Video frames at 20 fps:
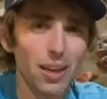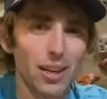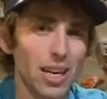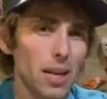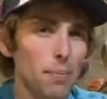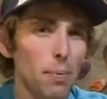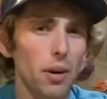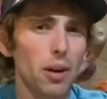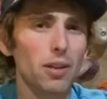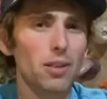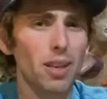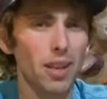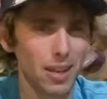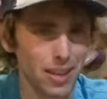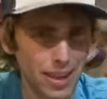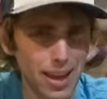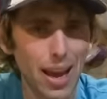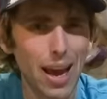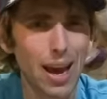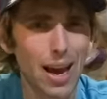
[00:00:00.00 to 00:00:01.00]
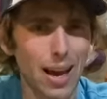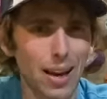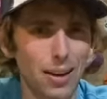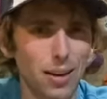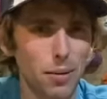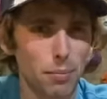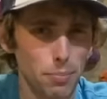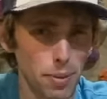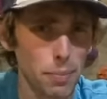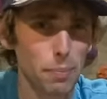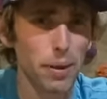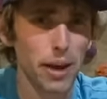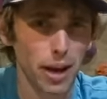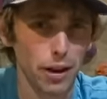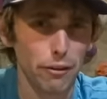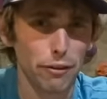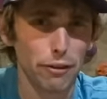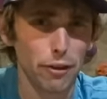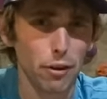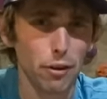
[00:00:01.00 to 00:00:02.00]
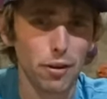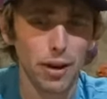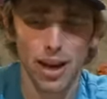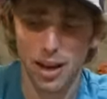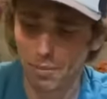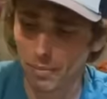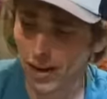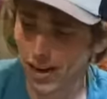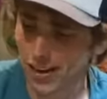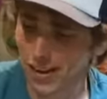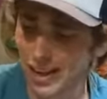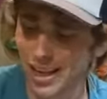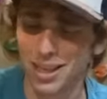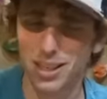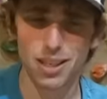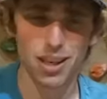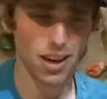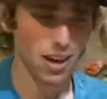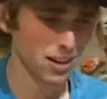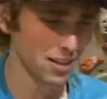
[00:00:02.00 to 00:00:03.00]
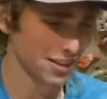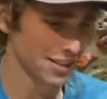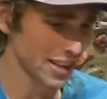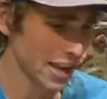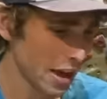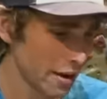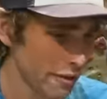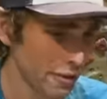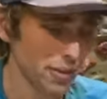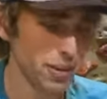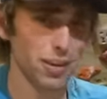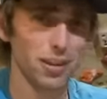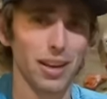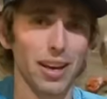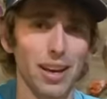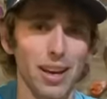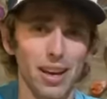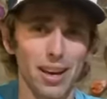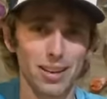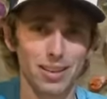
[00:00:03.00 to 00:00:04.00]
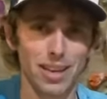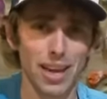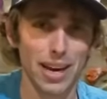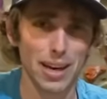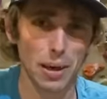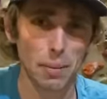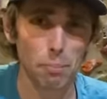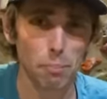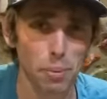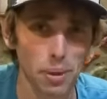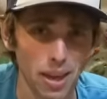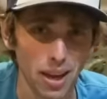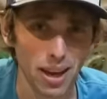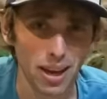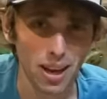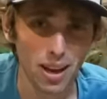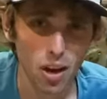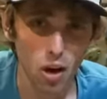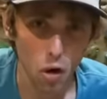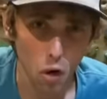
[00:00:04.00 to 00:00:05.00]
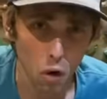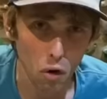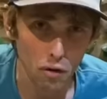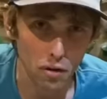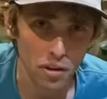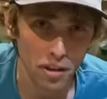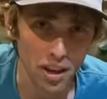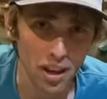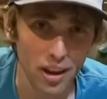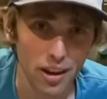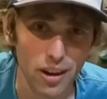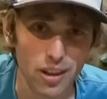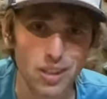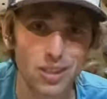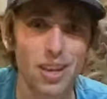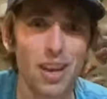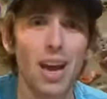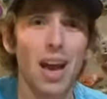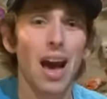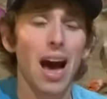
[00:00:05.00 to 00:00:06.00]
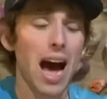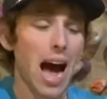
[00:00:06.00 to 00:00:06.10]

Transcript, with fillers: knee bars can be painful and my knees are definitely taking a beating over the years.